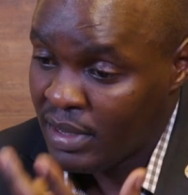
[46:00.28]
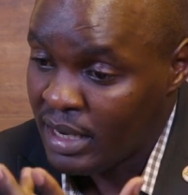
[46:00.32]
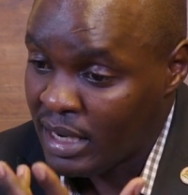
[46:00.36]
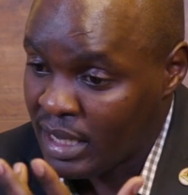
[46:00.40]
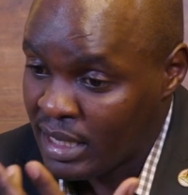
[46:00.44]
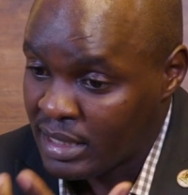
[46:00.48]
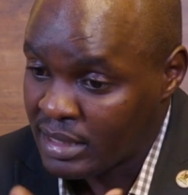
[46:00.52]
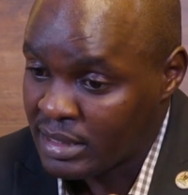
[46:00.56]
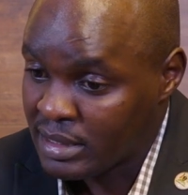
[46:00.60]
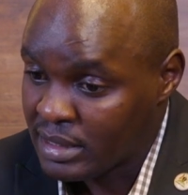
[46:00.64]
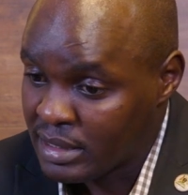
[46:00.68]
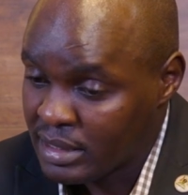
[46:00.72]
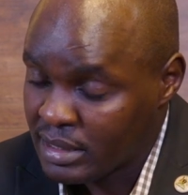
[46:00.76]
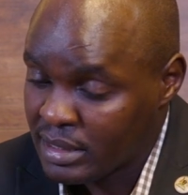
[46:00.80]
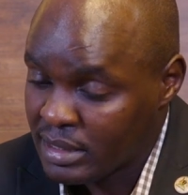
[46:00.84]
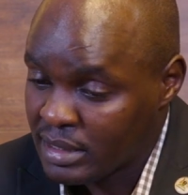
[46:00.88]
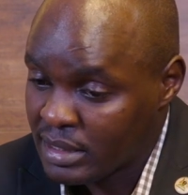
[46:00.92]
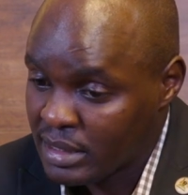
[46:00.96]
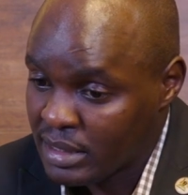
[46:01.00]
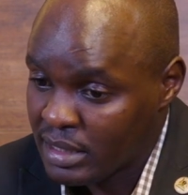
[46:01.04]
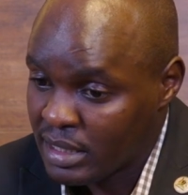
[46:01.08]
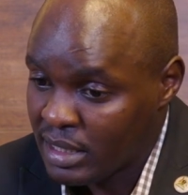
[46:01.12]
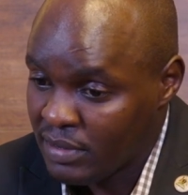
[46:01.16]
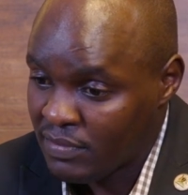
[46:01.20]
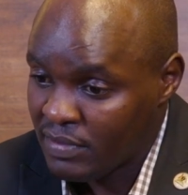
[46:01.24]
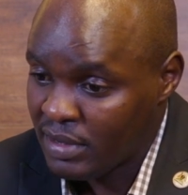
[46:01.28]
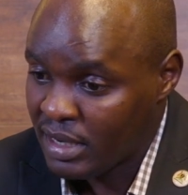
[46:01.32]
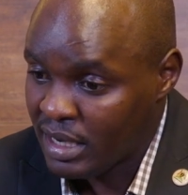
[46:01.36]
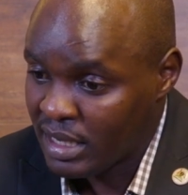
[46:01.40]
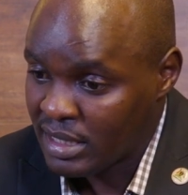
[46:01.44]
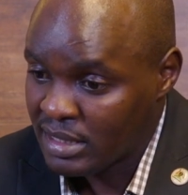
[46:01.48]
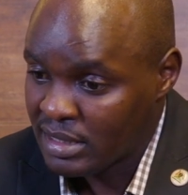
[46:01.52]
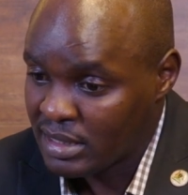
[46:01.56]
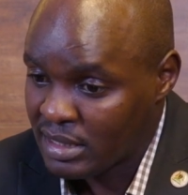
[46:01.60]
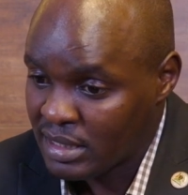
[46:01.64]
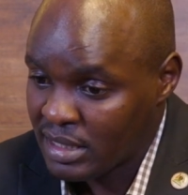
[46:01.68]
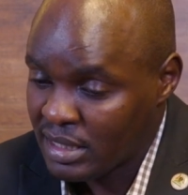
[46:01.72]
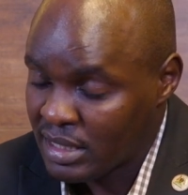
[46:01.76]
as
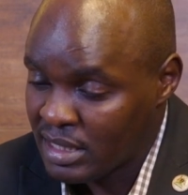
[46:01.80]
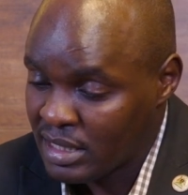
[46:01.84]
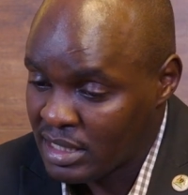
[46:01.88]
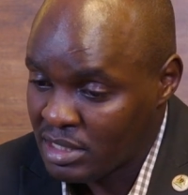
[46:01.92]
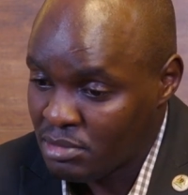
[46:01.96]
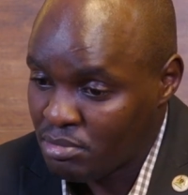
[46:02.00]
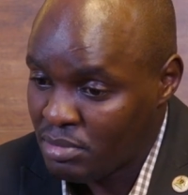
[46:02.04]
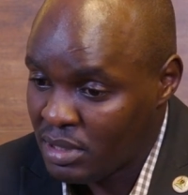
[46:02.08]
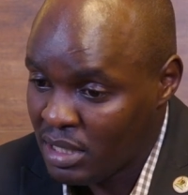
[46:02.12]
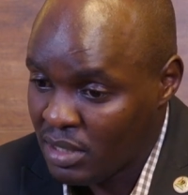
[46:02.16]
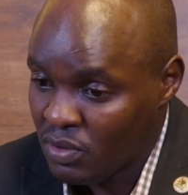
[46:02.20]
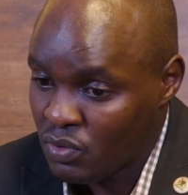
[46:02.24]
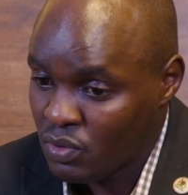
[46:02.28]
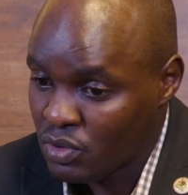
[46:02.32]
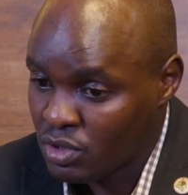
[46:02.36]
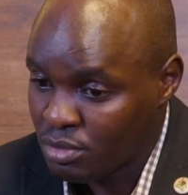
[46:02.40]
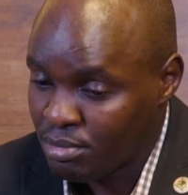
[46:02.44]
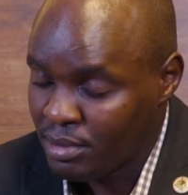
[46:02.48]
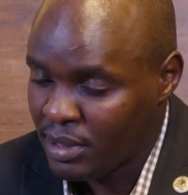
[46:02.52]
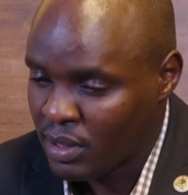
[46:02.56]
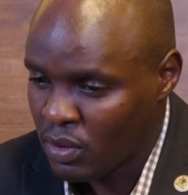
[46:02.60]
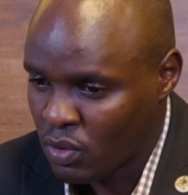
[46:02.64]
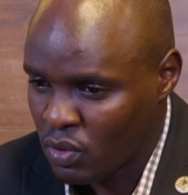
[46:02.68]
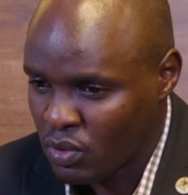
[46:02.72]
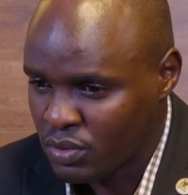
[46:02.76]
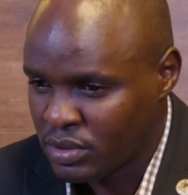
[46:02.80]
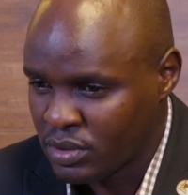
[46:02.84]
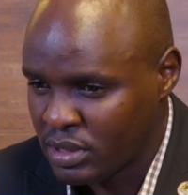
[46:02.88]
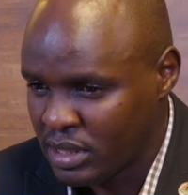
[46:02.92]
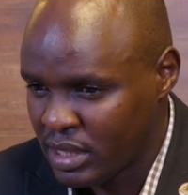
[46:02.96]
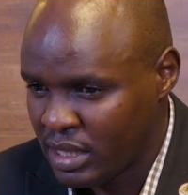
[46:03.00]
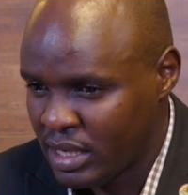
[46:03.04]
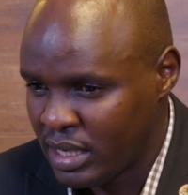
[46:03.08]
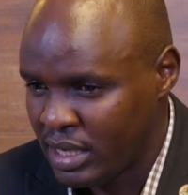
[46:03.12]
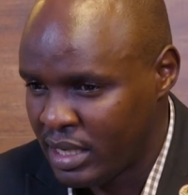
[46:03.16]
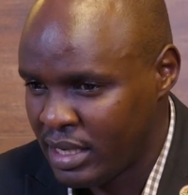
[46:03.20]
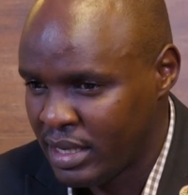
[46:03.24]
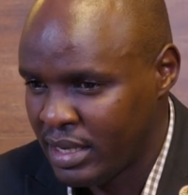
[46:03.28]
this bill was being
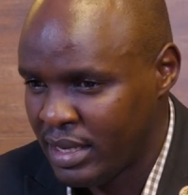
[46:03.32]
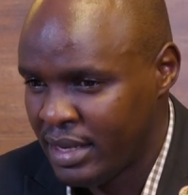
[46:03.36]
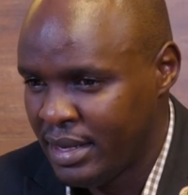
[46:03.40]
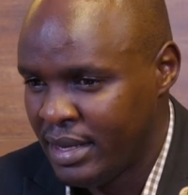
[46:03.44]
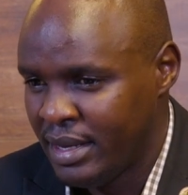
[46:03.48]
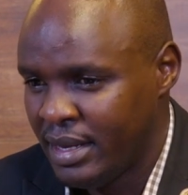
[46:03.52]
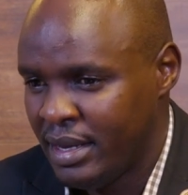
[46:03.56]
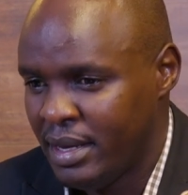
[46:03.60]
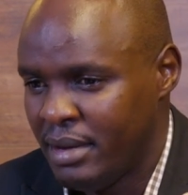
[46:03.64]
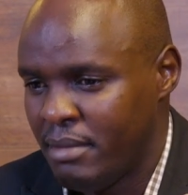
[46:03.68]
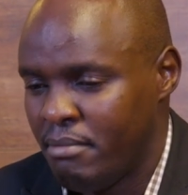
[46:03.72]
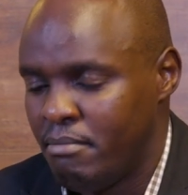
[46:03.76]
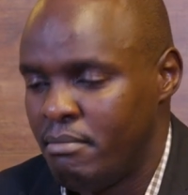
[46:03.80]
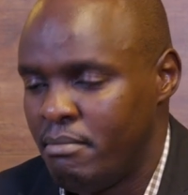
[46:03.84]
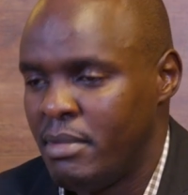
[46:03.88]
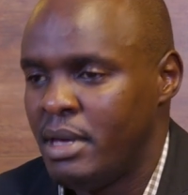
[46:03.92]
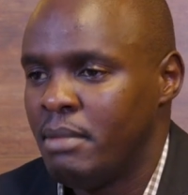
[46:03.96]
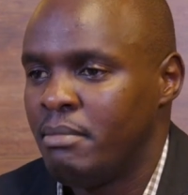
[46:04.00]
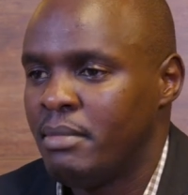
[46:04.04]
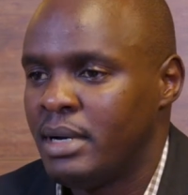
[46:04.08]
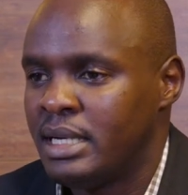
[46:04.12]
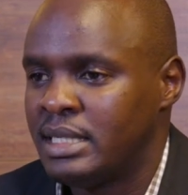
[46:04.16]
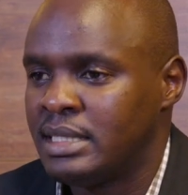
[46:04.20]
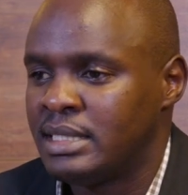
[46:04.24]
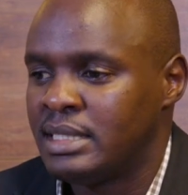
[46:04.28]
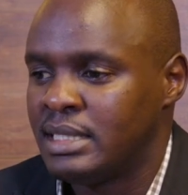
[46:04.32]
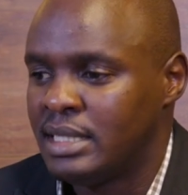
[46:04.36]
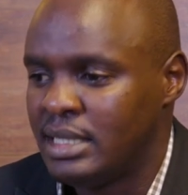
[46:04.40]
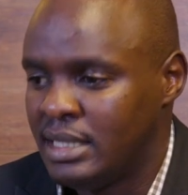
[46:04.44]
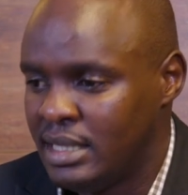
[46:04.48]
considered, members